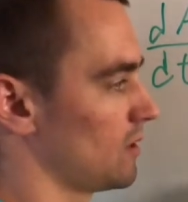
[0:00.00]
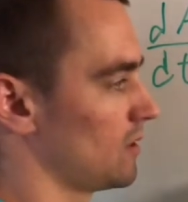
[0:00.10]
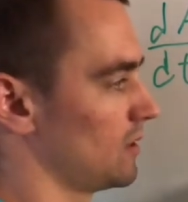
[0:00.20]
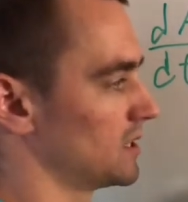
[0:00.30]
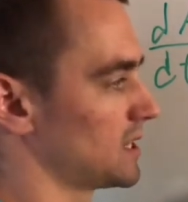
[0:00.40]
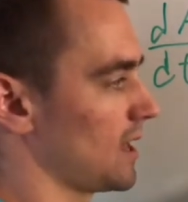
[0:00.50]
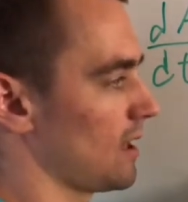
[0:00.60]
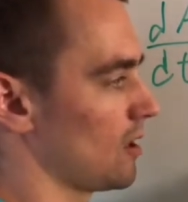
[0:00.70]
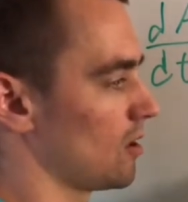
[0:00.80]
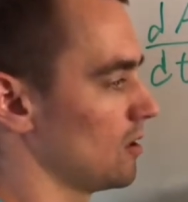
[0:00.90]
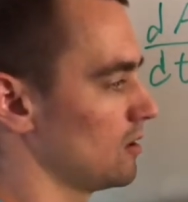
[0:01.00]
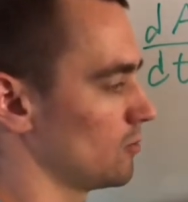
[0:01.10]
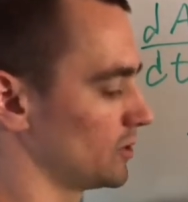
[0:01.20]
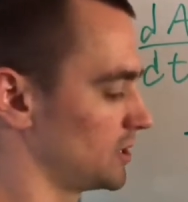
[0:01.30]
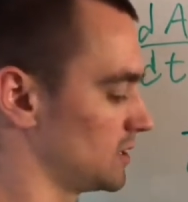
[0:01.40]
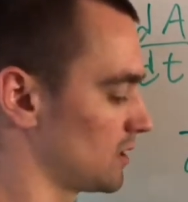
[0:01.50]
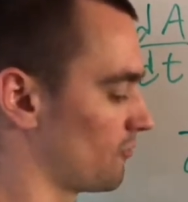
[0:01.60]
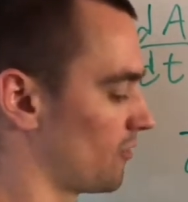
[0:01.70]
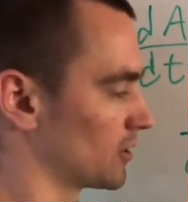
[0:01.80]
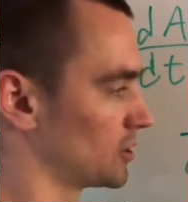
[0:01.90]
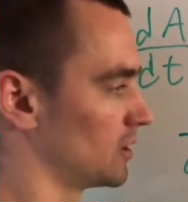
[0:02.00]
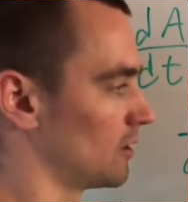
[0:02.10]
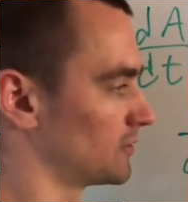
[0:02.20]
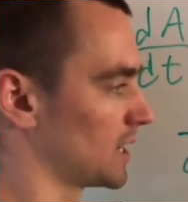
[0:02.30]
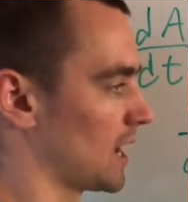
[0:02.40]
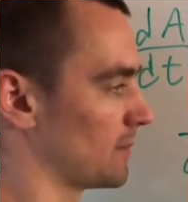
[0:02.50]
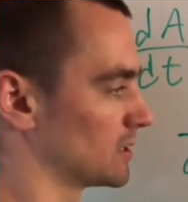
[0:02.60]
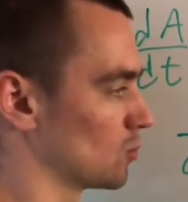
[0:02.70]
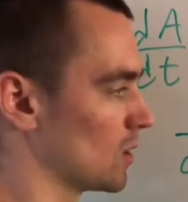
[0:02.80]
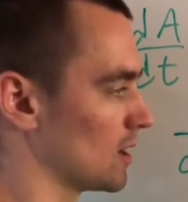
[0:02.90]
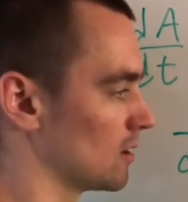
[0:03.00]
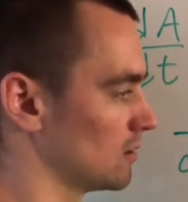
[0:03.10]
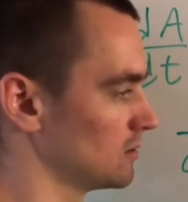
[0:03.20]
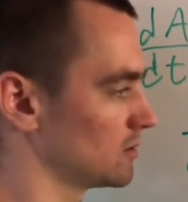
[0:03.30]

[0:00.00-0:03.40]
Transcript: this L, which is a function of time as well.